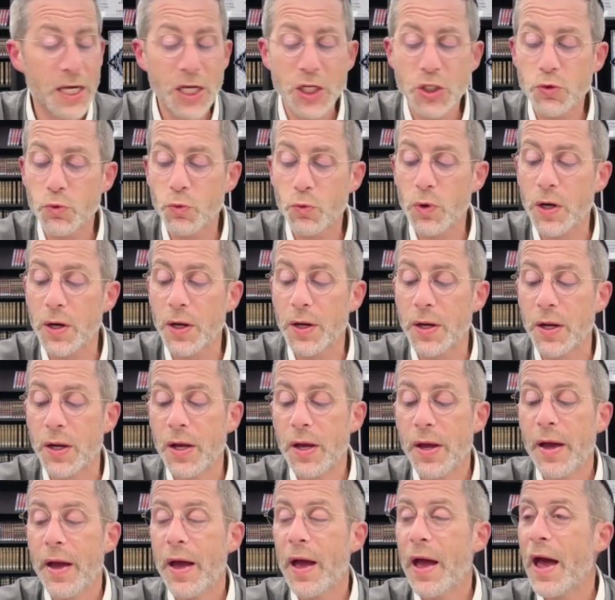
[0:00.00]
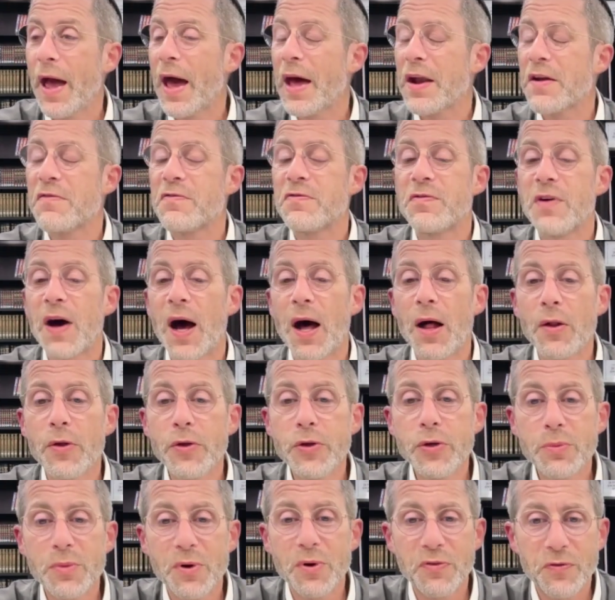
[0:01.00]
each one had a
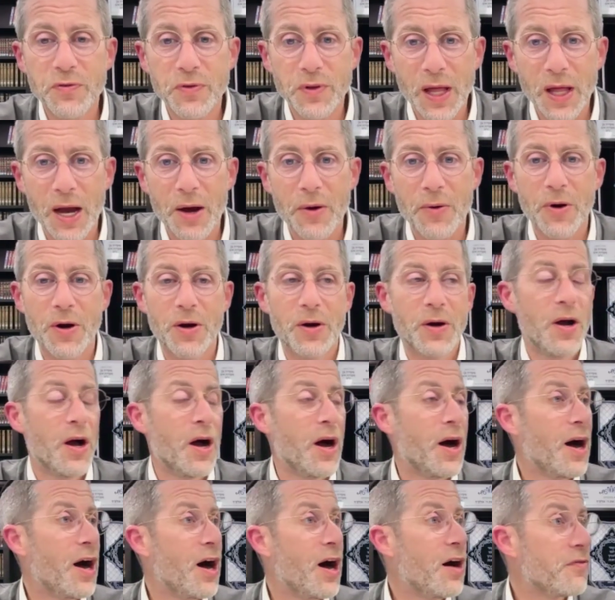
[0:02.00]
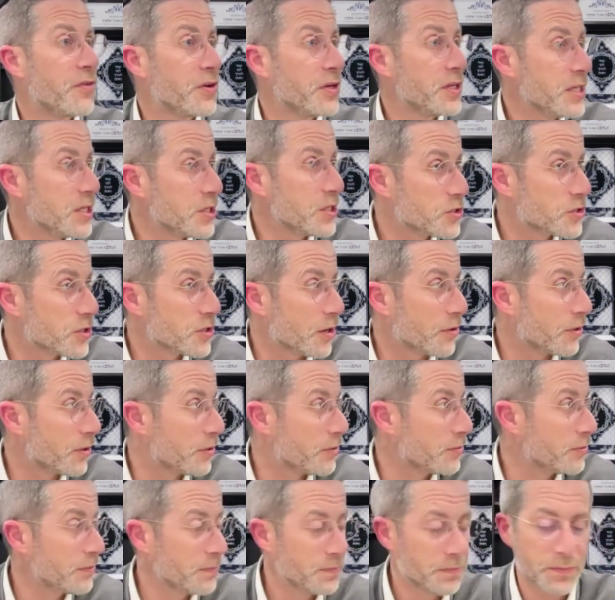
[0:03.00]
volume of flour of an
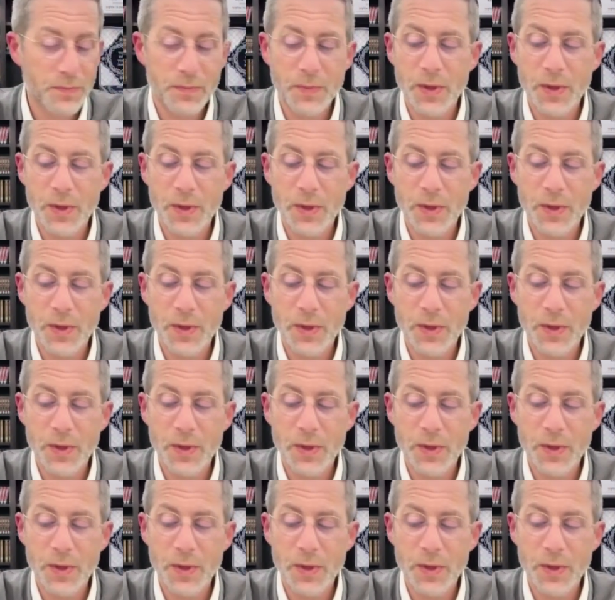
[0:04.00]
isaron,